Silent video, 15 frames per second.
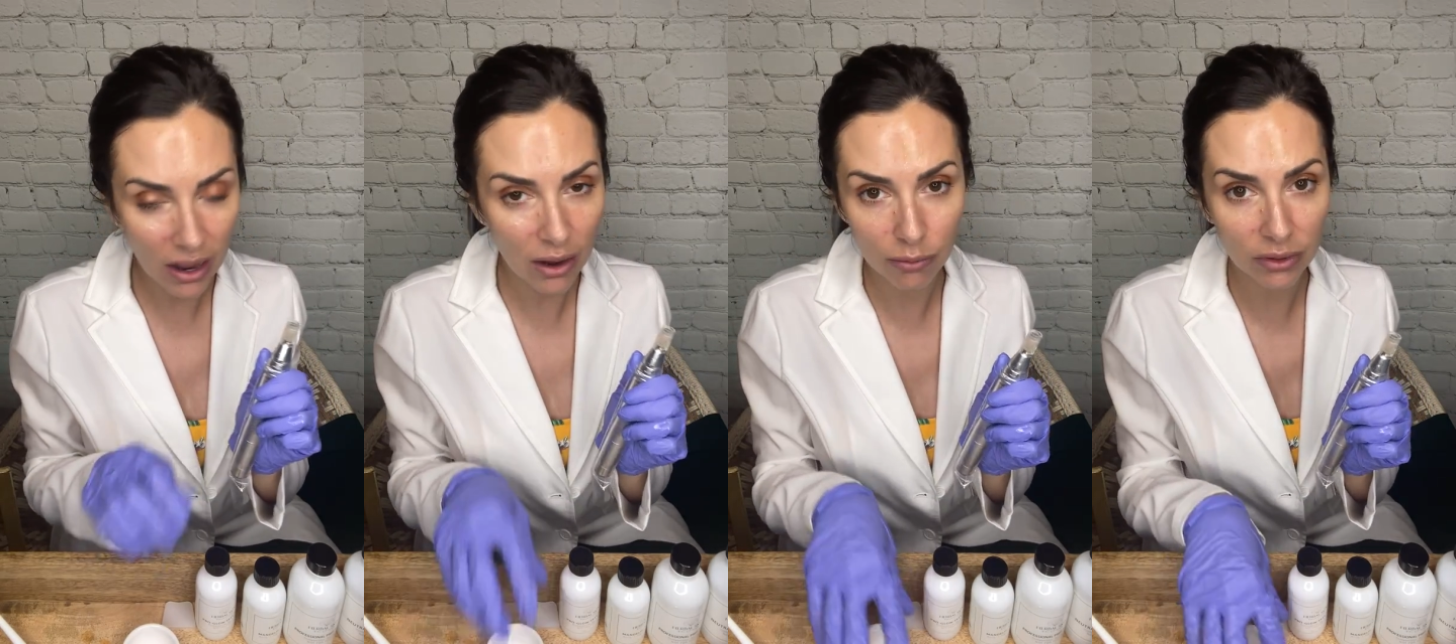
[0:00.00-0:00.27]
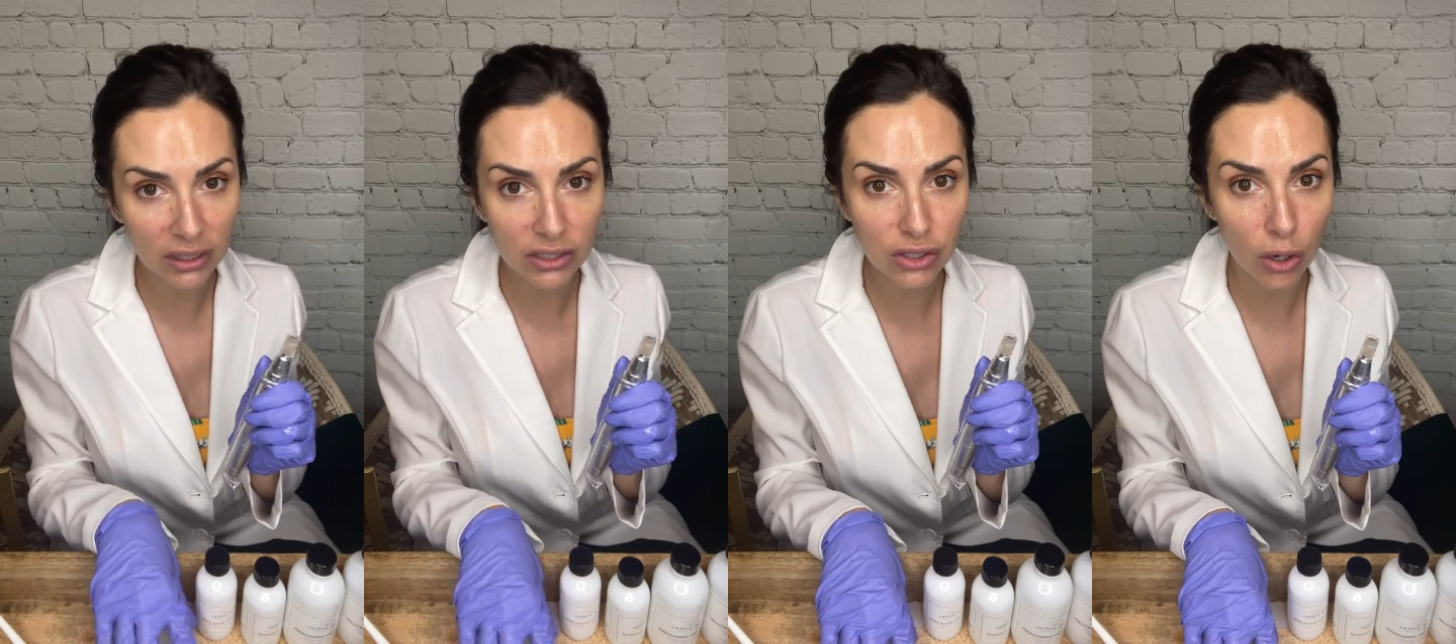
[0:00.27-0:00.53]

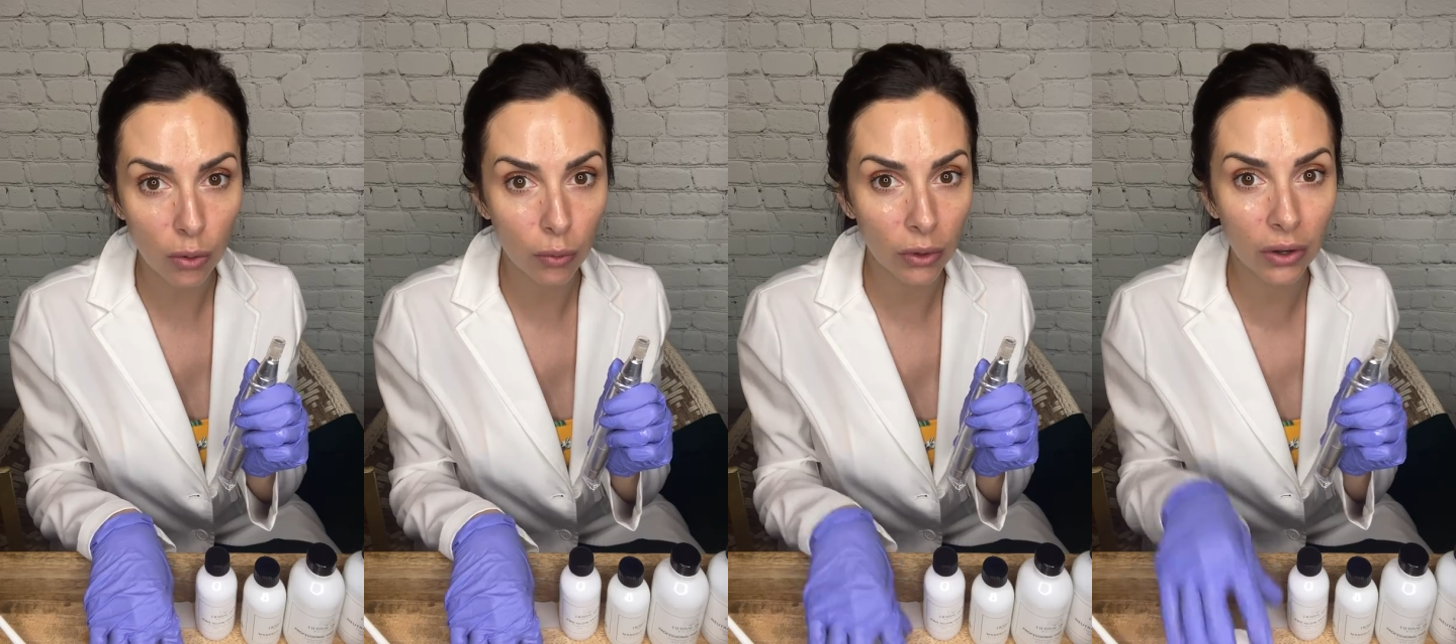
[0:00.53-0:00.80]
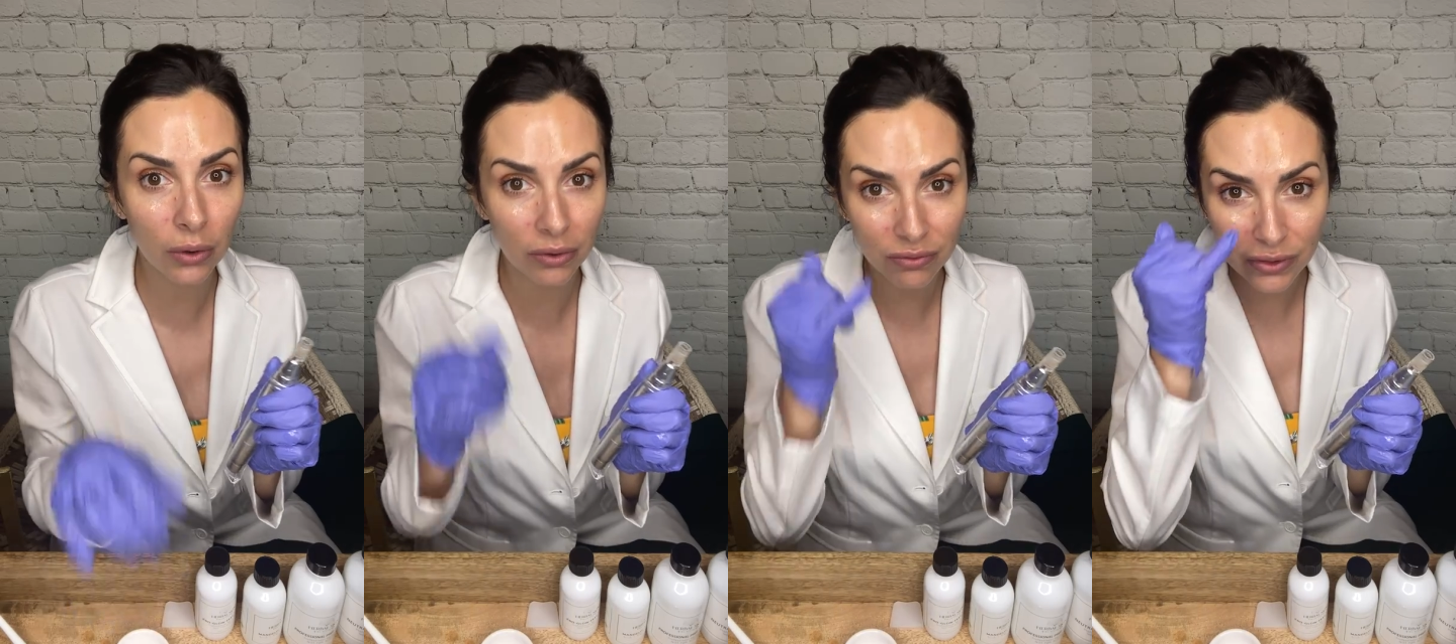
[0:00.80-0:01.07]
really don't
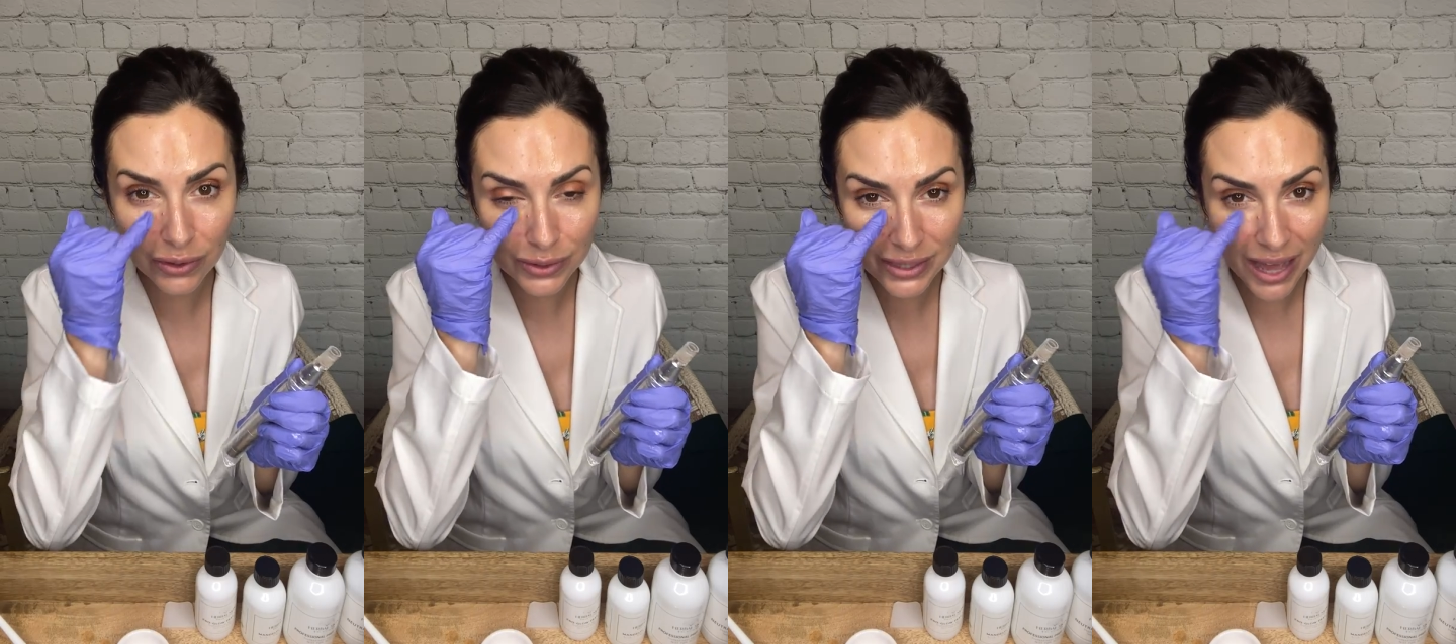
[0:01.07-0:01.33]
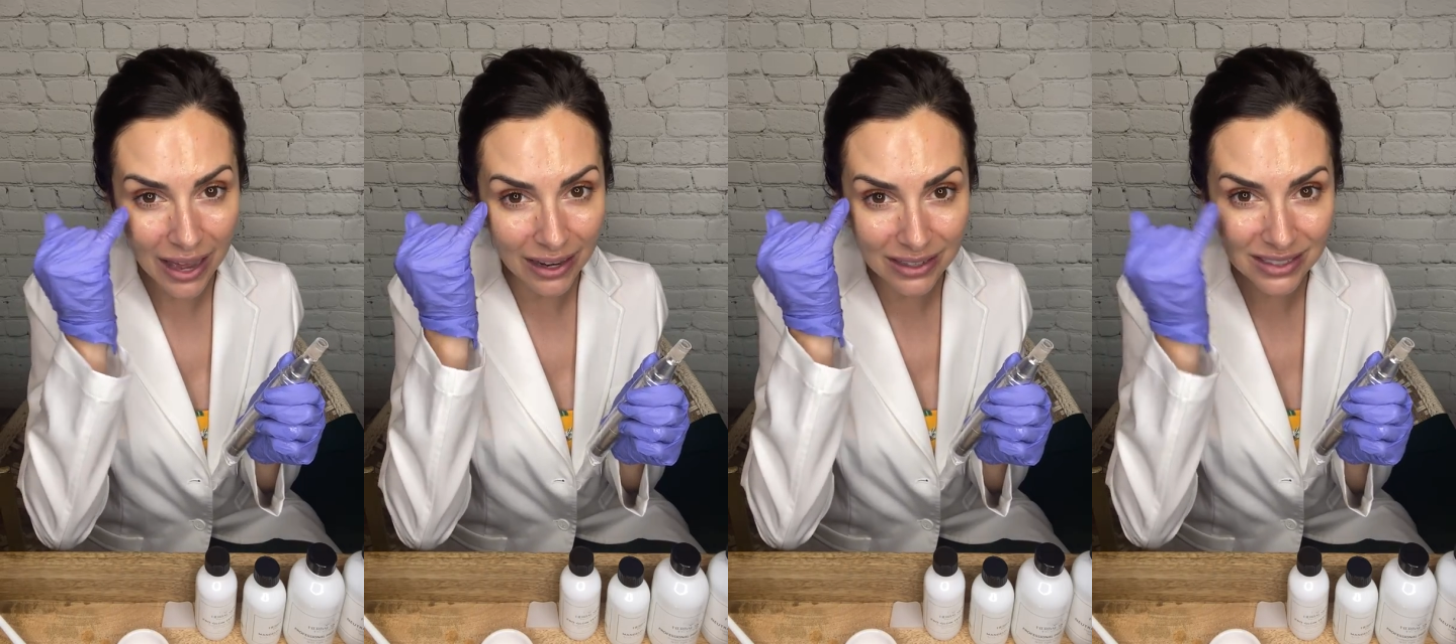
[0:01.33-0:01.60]
want to infuse
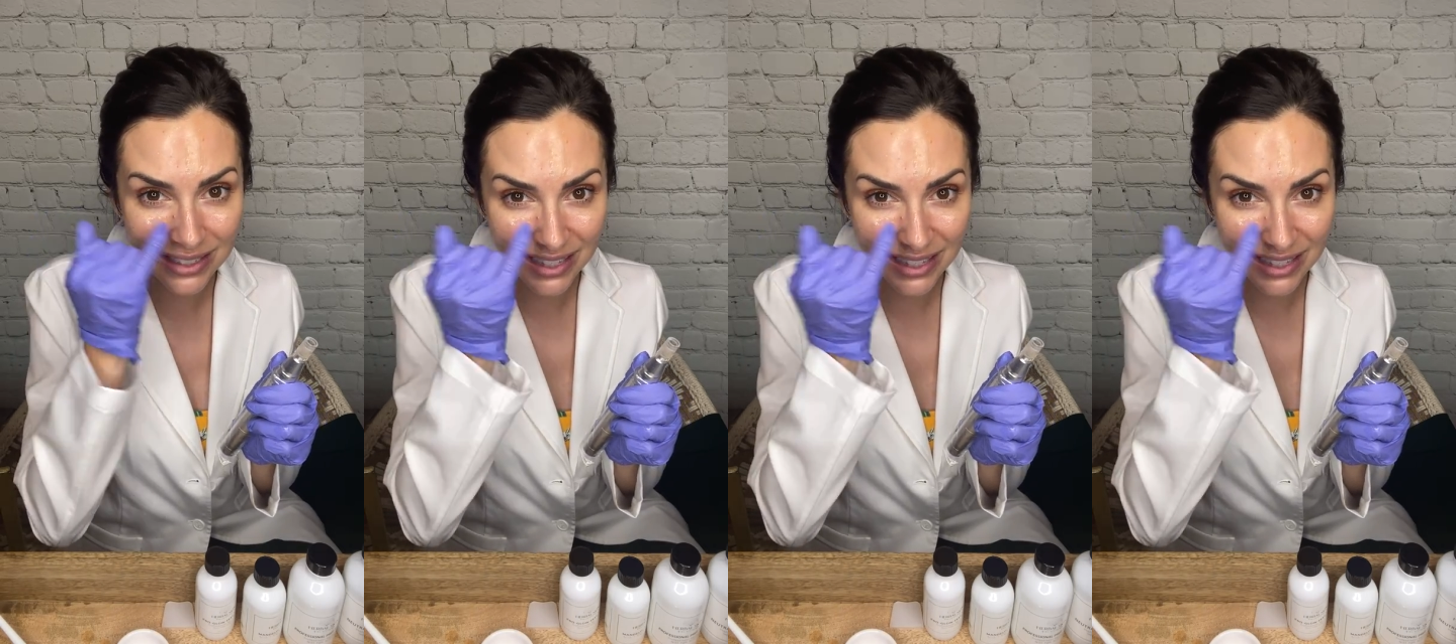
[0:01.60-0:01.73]
that into